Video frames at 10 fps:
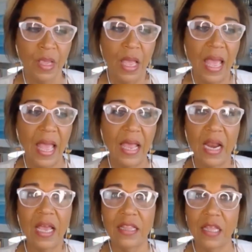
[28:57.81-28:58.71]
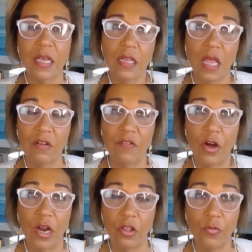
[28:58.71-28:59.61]
Mm-hmm. And I think a lot of
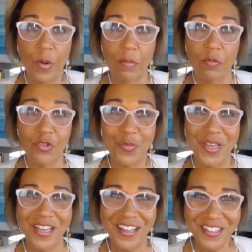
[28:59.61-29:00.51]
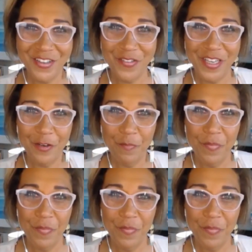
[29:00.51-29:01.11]
our health problems are because of it.